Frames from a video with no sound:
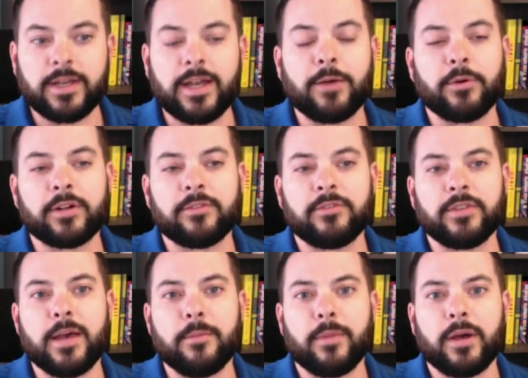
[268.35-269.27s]
I worked for
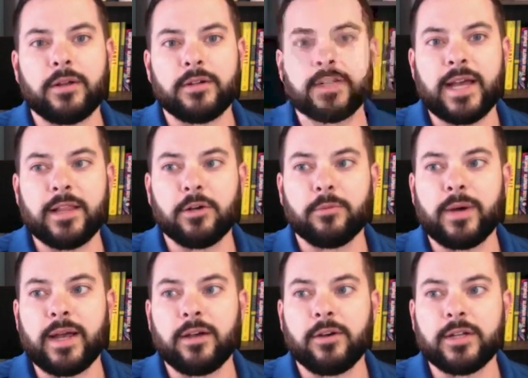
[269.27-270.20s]
them under Tyler
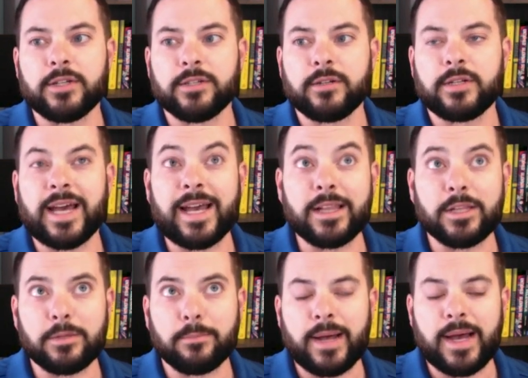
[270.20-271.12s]

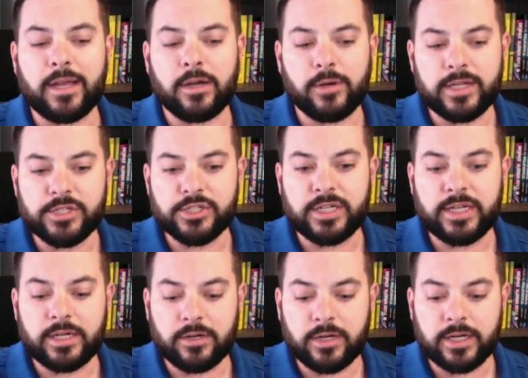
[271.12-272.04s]

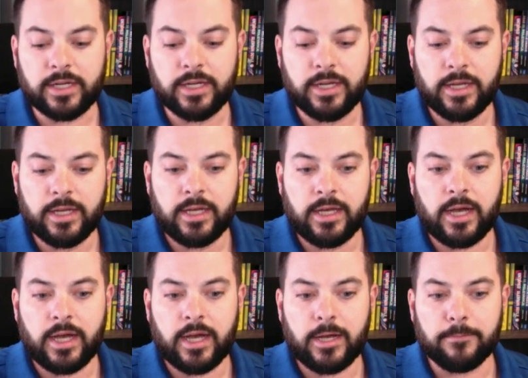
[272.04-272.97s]
Bioengineering
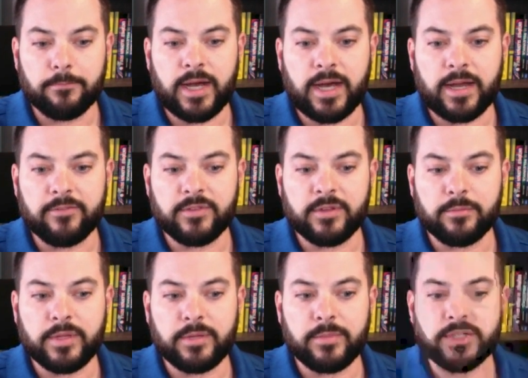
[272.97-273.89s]
out of the
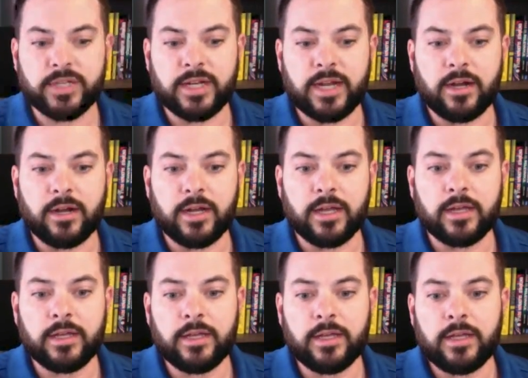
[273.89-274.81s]
mid-Michigan area.
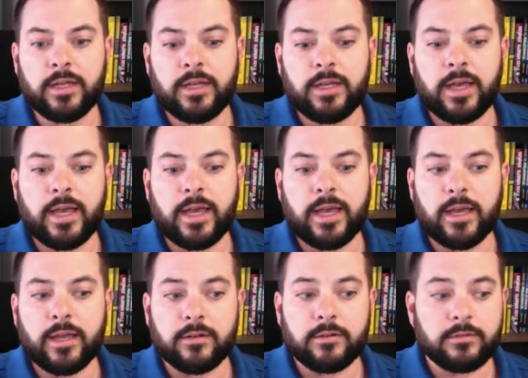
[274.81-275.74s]

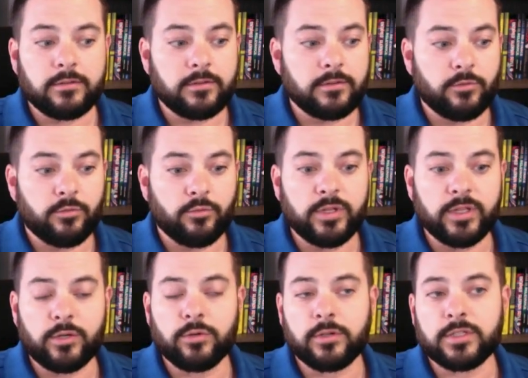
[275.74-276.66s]
And really
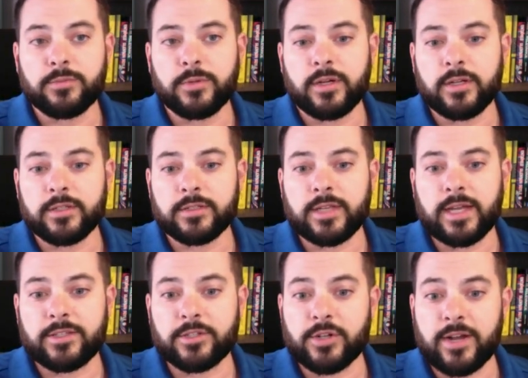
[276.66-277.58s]
cool experience.
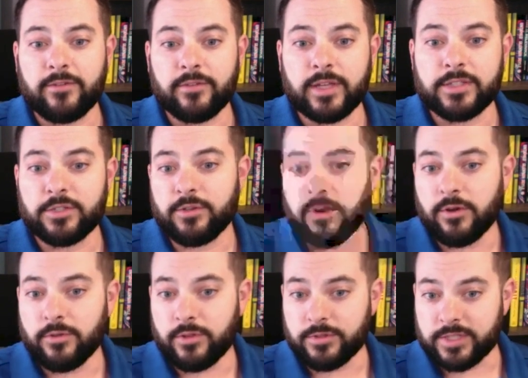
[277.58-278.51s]
Got to travel, as you
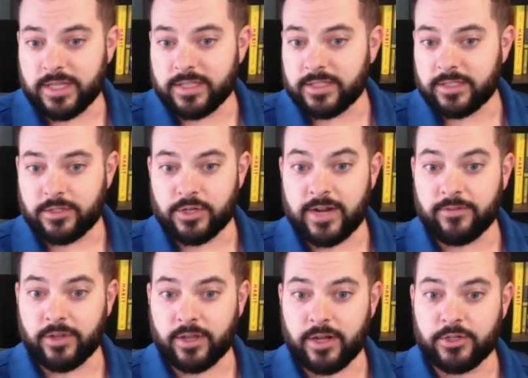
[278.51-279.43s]
know, those guys get to
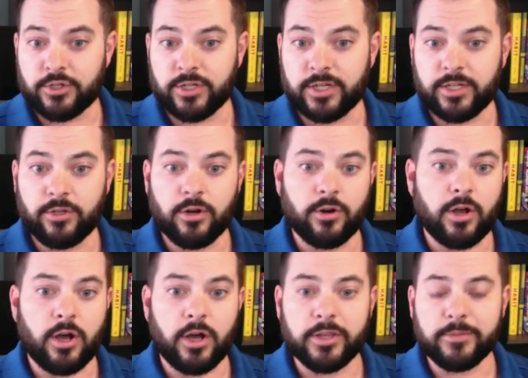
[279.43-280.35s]
travel the country. You go to
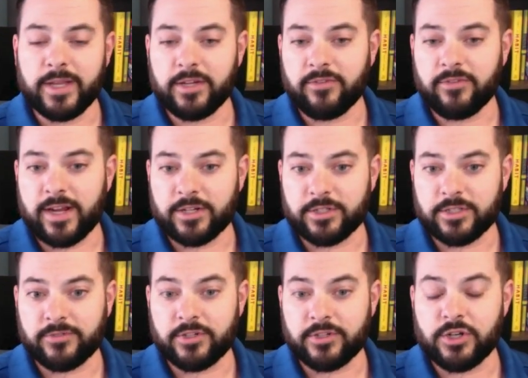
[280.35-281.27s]
all the
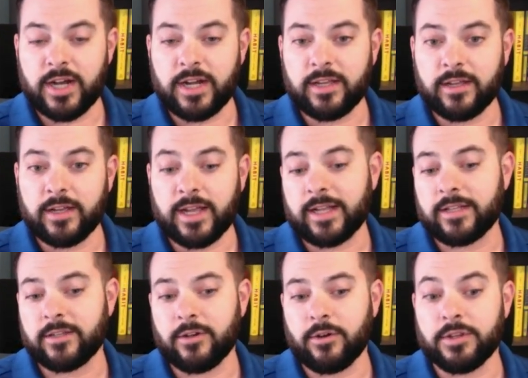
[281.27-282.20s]
manufacturers for training. I got
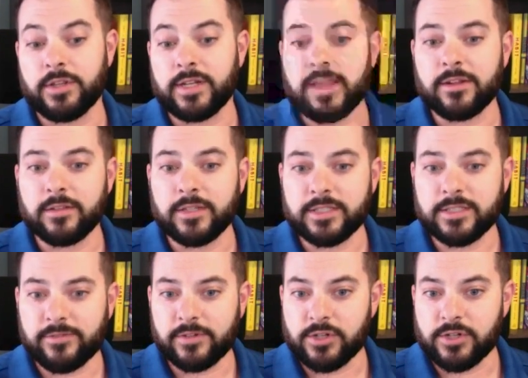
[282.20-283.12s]
to go to the
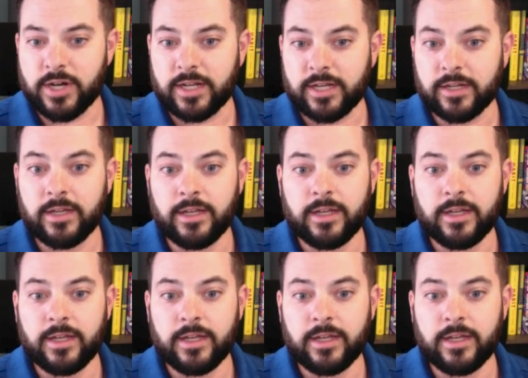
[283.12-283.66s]
Netherlands for training.